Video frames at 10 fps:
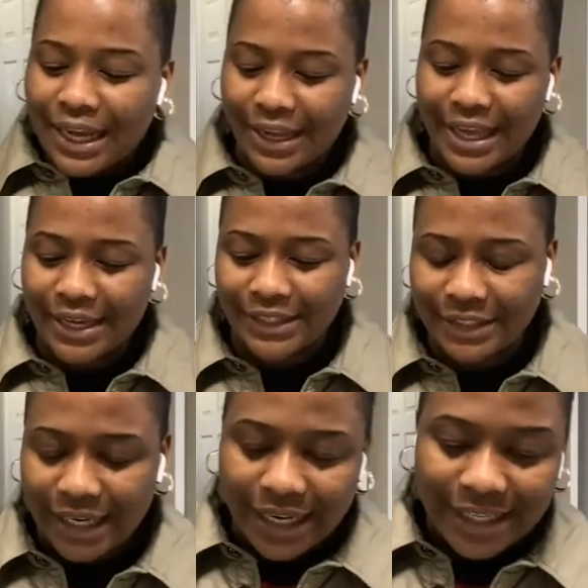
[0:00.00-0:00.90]
Okay,
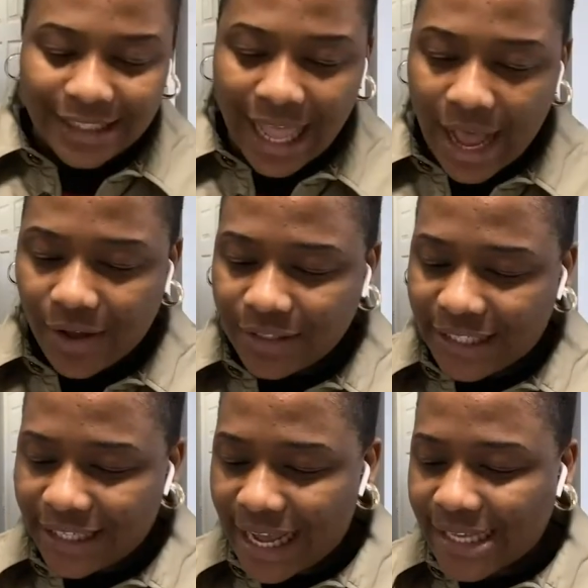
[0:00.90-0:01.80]
good. Now,
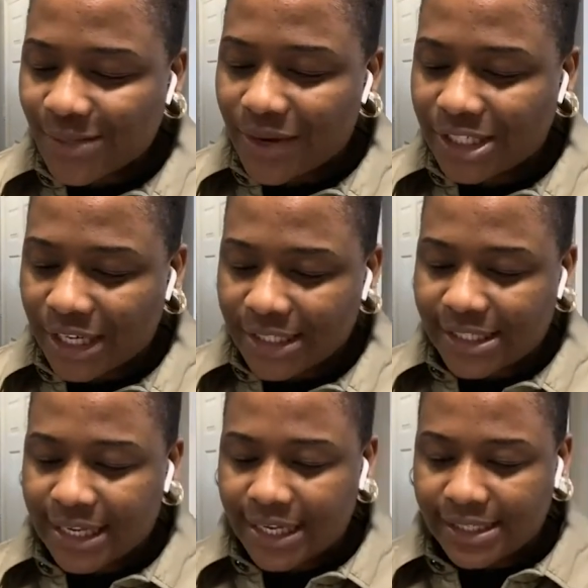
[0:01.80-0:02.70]
the next question
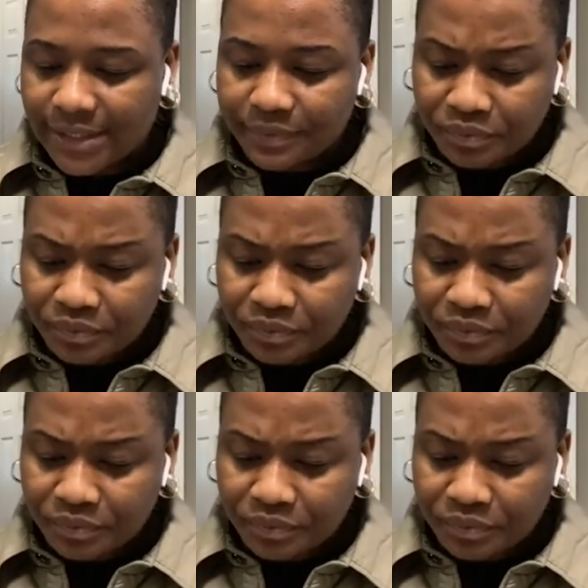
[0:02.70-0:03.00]
says,